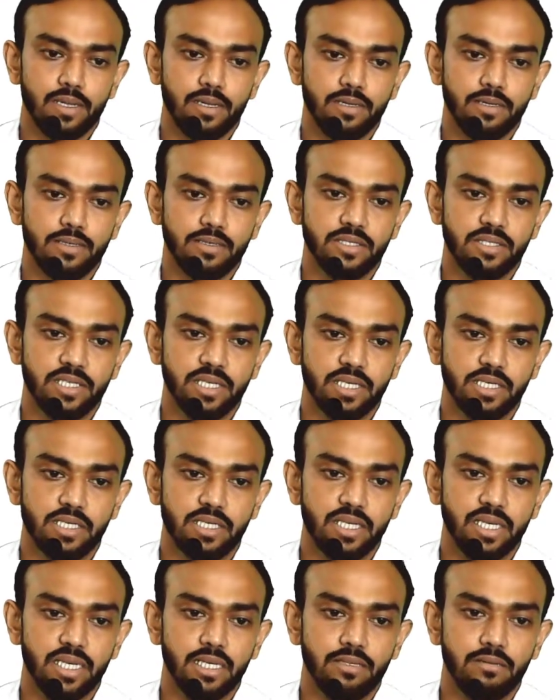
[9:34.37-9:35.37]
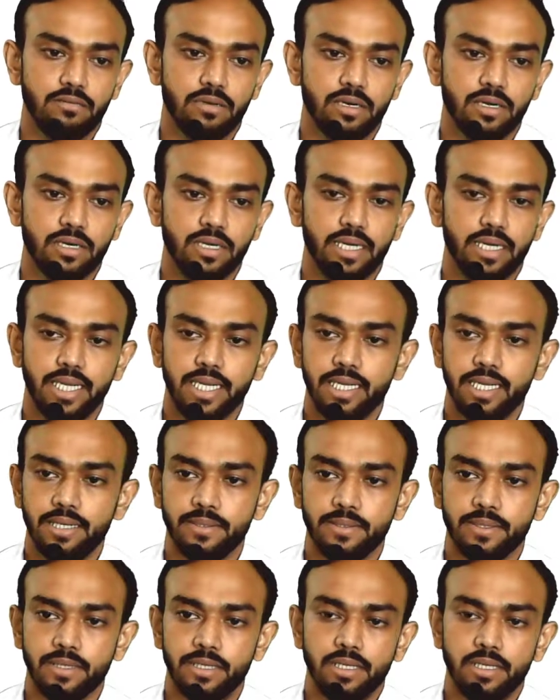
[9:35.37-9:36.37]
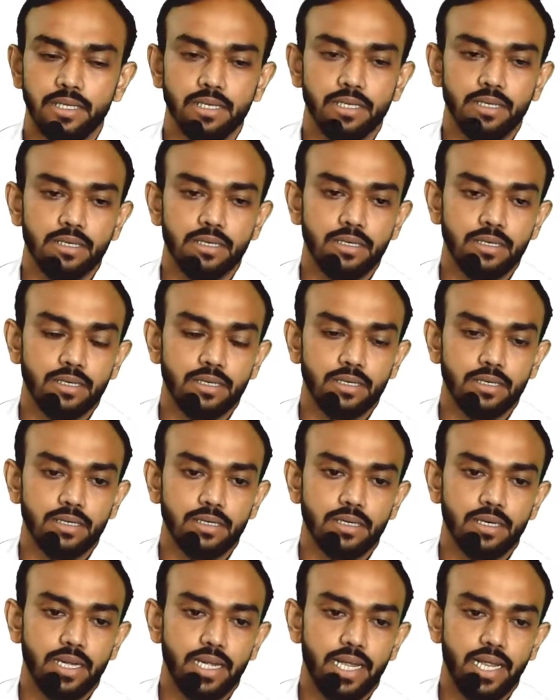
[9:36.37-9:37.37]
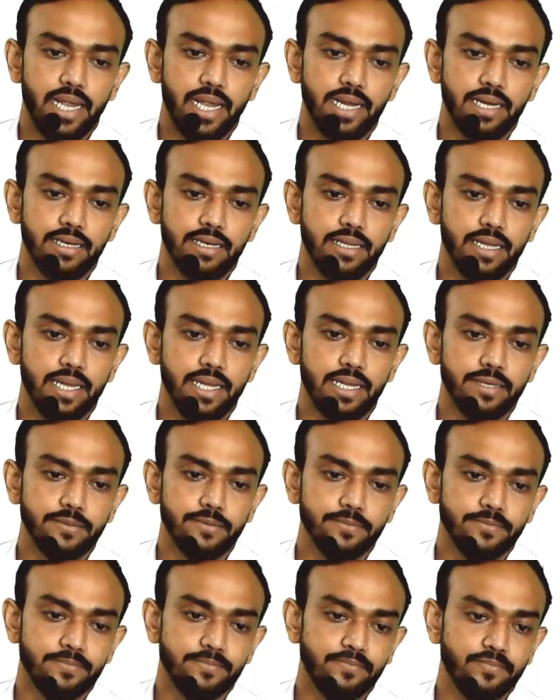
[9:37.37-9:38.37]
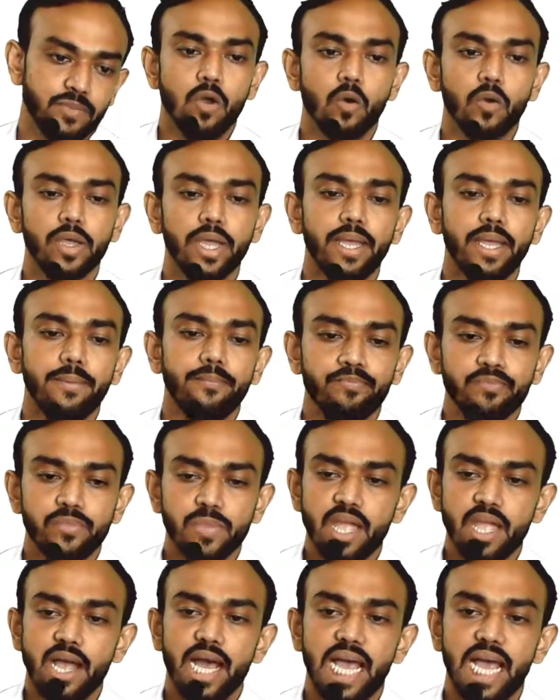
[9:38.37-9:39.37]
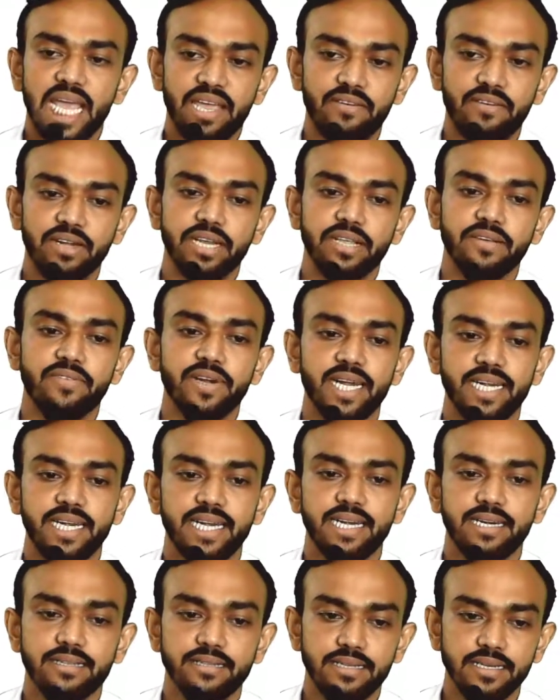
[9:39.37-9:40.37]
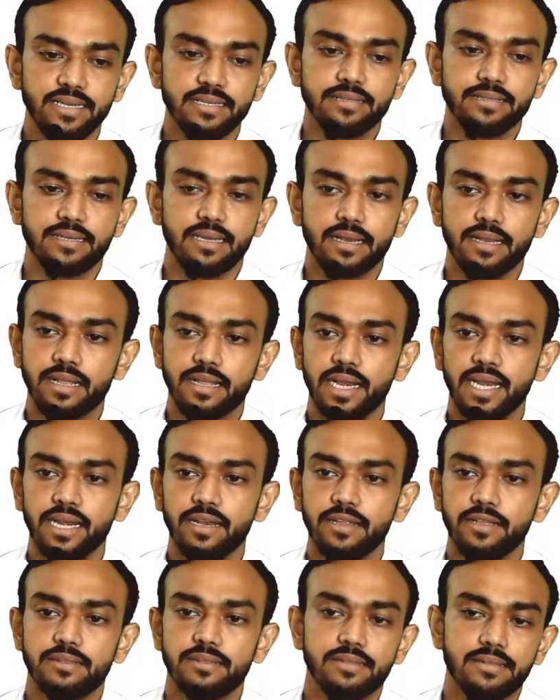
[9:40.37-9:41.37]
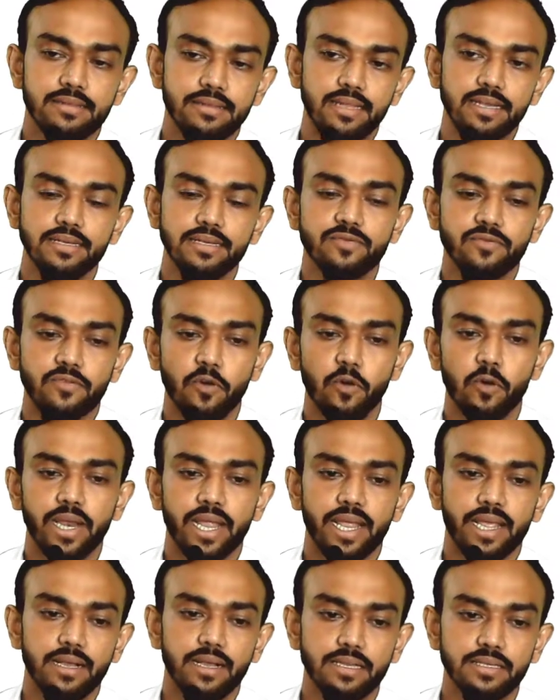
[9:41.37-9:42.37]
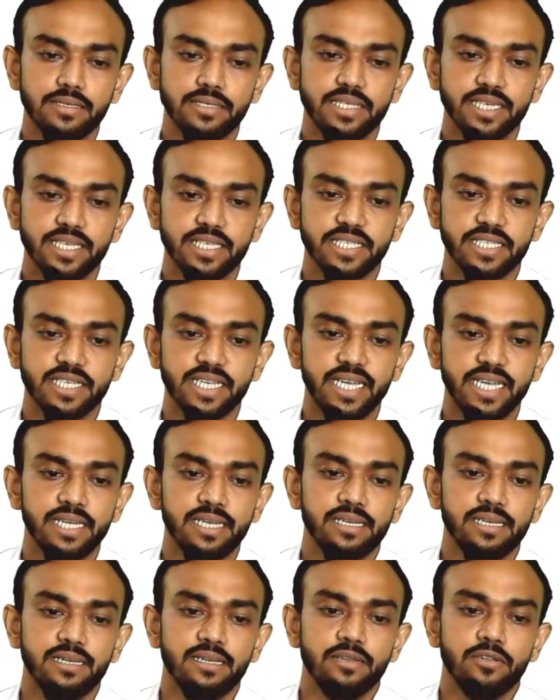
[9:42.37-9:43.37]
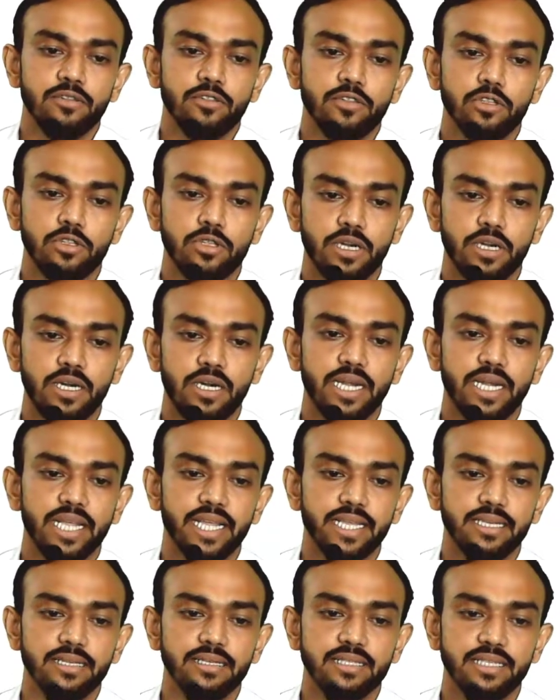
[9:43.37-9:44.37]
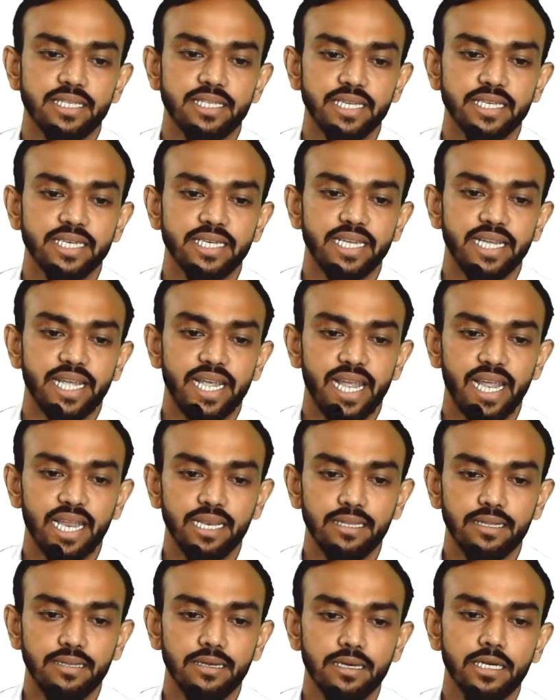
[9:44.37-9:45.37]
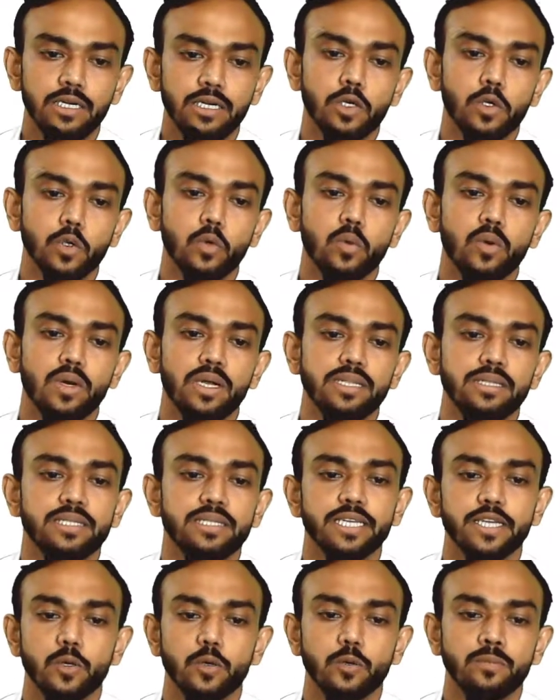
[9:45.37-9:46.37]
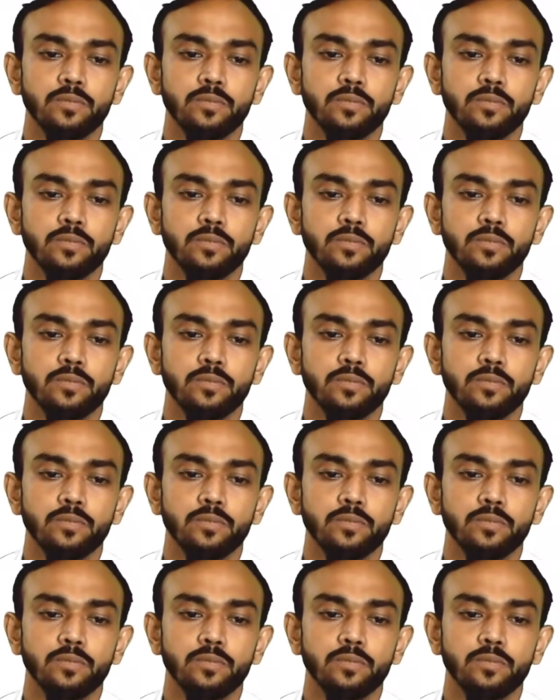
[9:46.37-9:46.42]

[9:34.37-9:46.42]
60 30, and then okay, I have divided this circle in these 4 angles, 60 30 60 and 210.